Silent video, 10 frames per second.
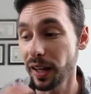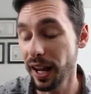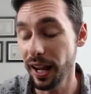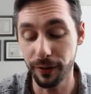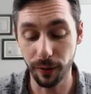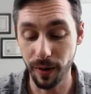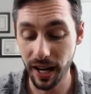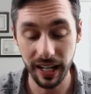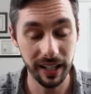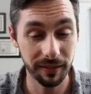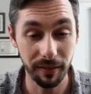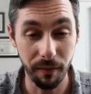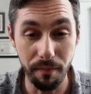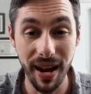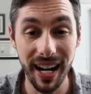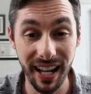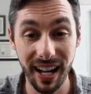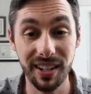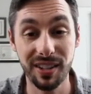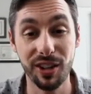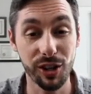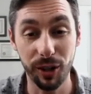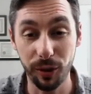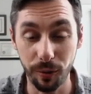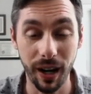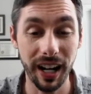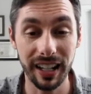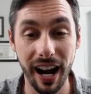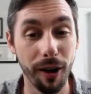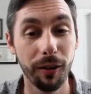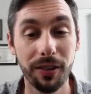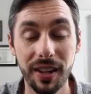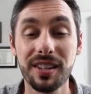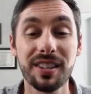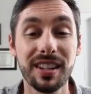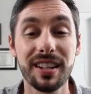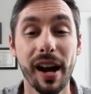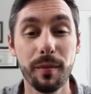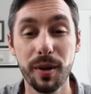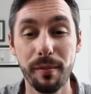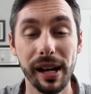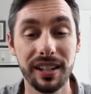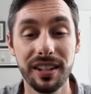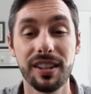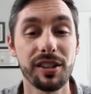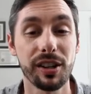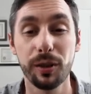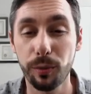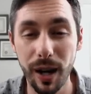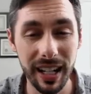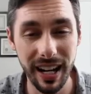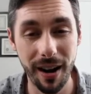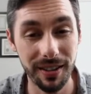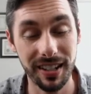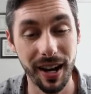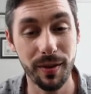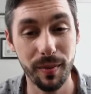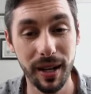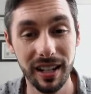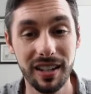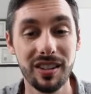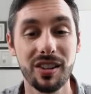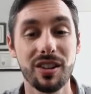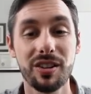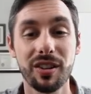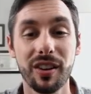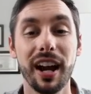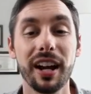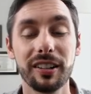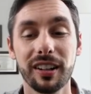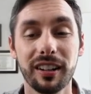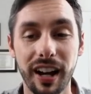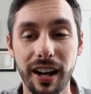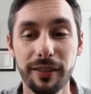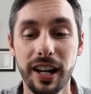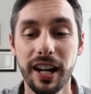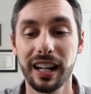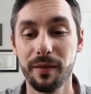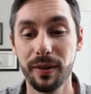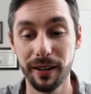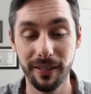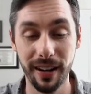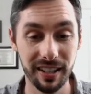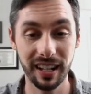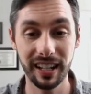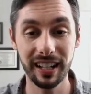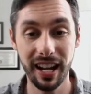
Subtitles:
if you're ready, make that decision right now. This is the time to make a decision. Right now is the time to make a decision so that your life can be affected